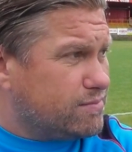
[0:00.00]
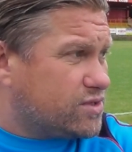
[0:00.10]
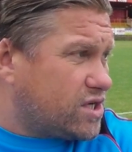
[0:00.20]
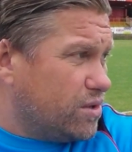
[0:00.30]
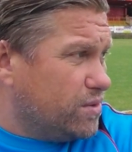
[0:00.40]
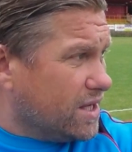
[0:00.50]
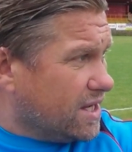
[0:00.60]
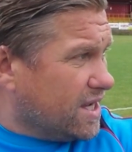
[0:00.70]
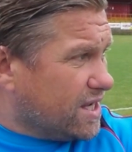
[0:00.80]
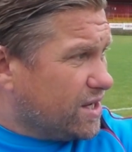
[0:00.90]
So
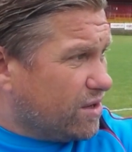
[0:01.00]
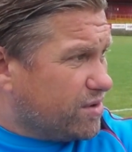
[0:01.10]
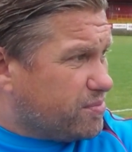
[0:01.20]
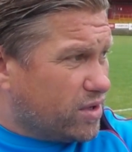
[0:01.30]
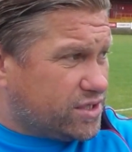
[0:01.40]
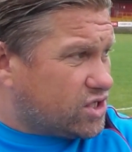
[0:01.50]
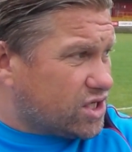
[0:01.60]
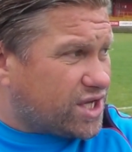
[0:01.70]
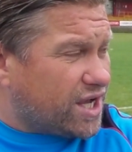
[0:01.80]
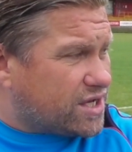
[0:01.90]
you know, the boys have
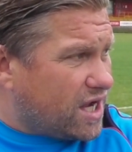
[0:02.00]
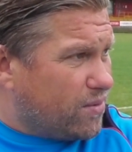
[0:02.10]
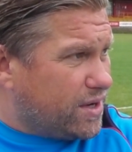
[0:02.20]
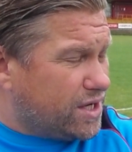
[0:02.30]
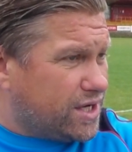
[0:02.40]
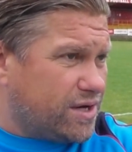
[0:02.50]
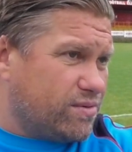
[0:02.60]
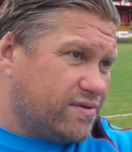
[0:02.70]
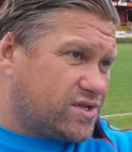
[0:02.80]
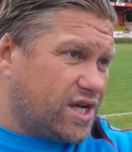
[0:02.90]
just kept going, and then
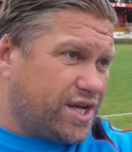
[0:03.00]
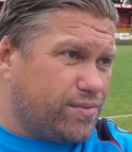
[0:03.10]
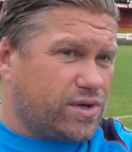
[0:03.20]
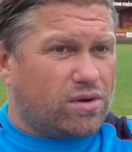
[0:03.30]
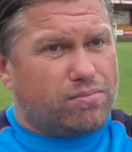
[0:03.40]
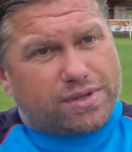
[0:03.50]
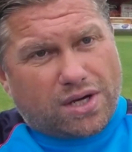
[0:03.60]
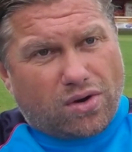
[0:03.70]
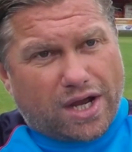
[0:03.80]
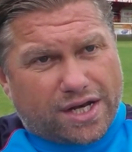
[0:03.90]
all of a sudden we've gone
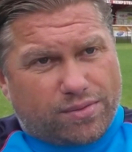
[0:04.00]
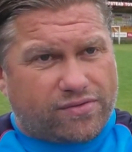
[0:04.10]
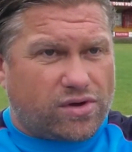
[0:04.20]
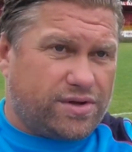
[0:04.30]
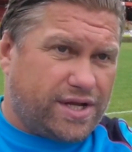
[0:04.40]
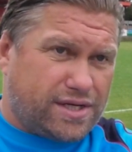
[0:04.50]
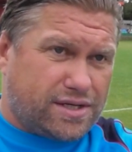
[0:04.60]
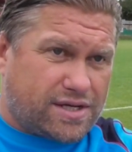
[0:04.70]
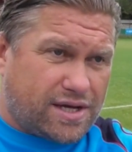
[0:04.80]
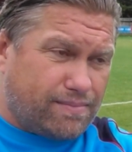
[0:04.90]
behind and we've got
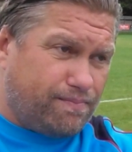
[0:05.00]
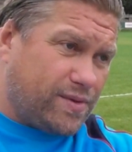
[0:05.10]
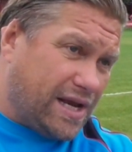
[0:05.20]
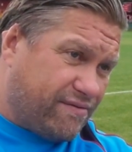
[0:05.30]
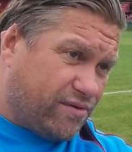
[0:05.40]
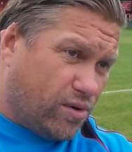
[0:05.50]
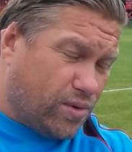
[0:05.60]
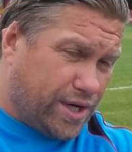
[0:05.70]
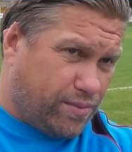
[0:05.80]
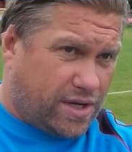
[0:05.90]
then come
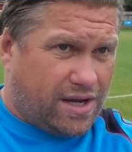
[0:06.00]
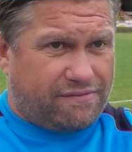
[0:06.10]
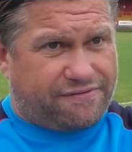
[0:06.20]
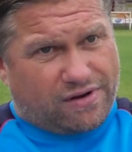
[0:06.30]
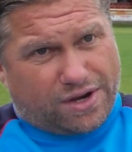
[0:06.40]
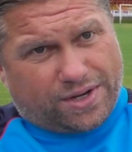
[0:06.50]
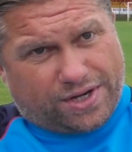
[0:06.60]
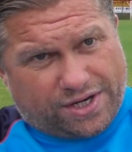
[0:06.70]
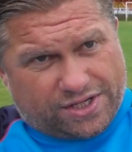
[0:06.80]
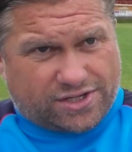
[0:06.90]
level, and then we go in front
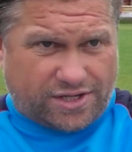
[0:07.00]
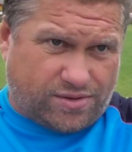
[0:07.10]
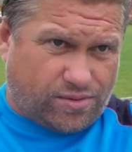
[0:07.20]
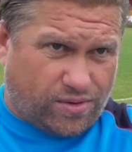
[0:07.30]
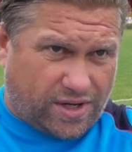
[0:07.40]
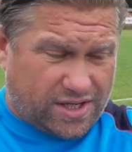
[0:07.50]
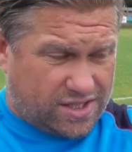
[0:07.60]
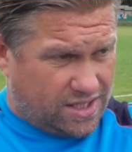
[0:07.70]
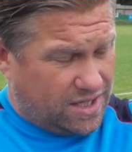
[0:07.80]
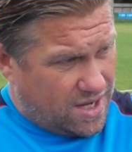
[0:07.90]
and then it's equal again.
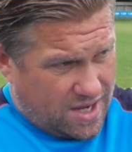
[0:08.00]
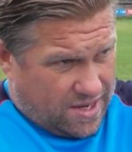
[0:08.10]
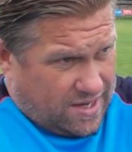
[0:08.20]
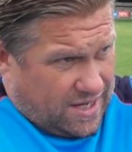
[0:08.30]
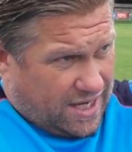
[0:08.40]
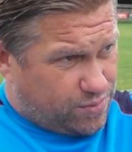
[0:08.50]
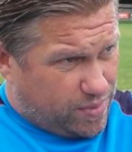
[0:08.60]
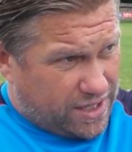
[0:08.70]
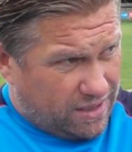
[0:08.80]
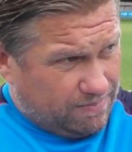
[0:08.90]
So it's
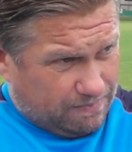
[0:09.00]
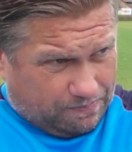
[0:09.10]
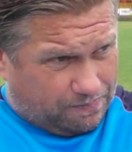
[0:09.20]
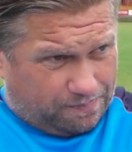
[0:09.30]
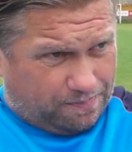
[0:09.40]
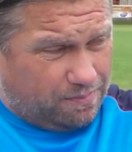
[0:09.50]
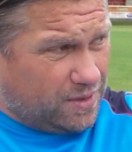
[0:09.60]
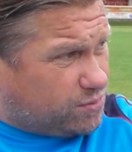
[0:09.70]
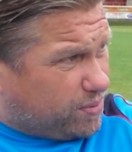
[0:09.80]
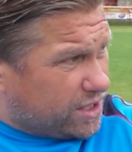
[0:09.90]

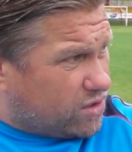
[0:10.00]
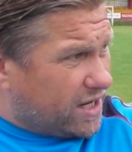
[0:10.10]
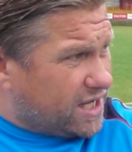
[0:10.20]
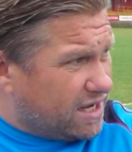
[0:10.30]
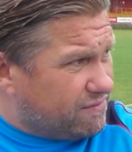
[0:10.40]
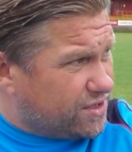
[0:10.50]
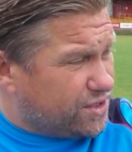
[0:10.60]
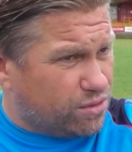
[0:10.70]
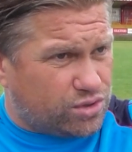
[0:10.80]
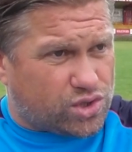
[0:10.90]
been a great game for the
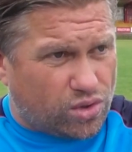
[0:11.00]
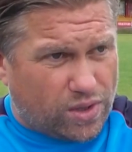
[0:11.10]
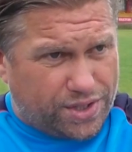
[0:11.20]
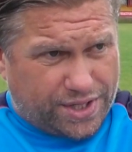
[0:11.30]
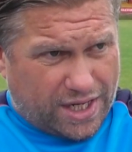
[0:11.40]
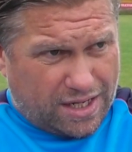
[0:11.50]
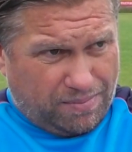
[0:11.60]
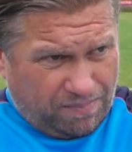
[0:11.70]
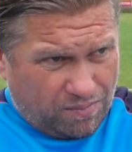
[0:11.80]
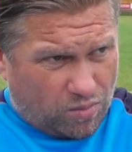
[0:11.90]
neutral,
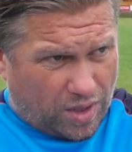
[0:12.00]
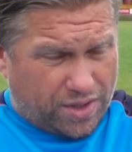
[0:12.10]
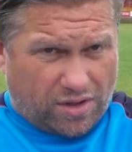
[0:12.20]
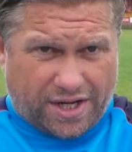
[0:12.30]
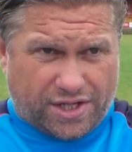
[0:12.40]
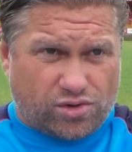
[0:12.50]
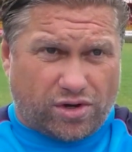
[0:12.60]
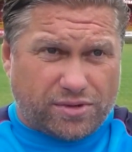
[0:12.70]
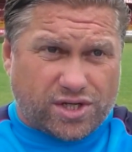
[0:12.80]
and one that I enjoyed